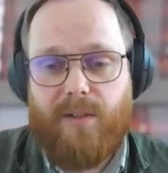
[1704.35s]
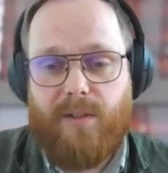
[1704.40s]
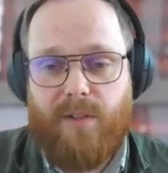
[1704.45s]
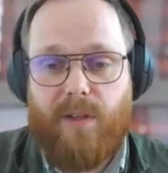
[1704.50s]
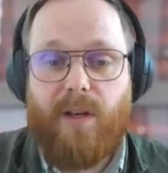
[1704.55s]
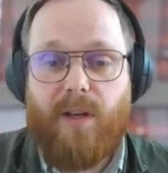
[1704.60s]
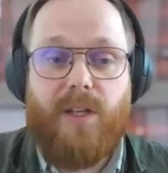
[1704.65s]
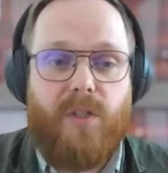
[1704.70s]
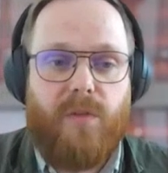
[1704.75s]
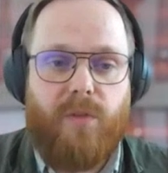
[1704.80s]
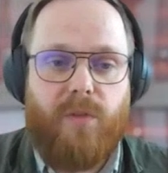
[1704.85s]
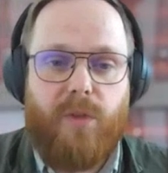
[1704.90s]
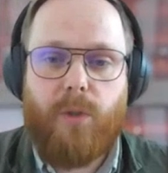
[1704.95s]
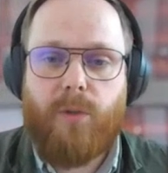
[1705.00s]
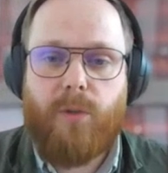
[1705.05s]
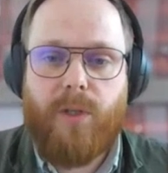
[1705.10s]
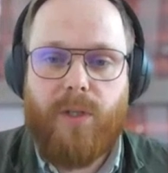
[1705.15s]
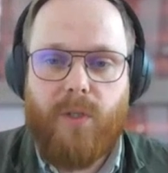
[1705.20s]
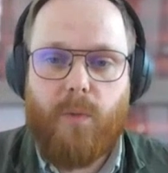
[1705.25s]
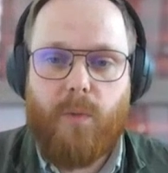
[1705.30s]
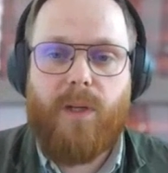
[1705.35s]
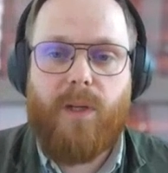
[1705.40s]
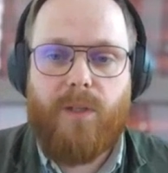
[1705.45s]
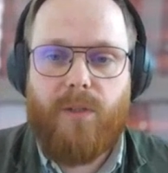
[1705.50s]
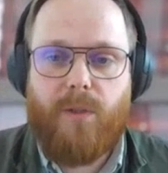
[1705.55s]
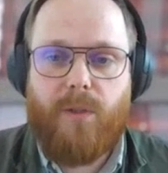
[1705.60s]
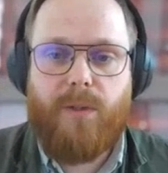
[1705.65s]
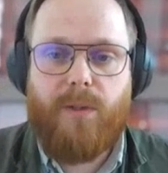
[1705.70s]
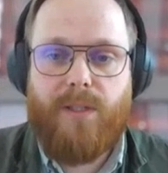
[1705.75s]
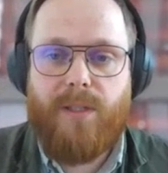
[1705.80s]
There's a nice viewer as
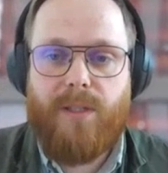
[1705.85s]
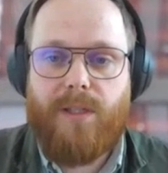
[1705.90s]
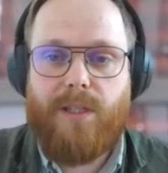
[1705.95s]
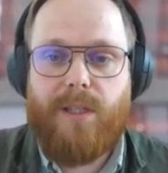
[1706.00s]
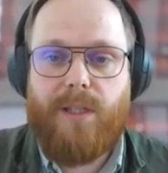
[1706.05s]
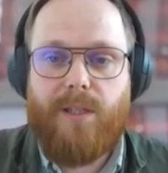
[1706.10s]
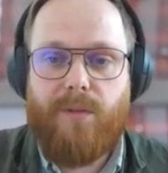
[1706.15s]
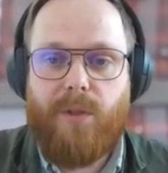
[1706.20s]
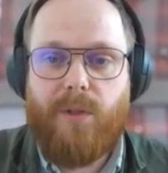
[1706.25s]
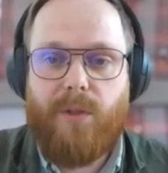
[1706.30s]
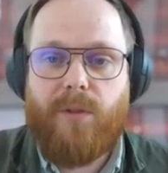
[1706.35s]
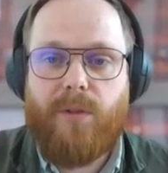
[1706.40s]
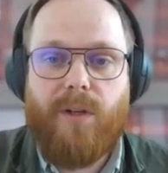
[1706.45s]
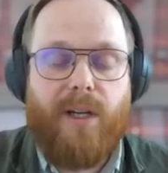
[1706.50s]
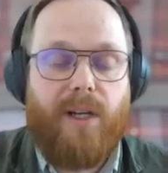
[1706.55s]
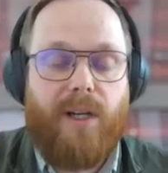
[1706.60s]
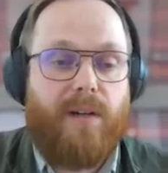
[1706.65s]
well, so you can see if your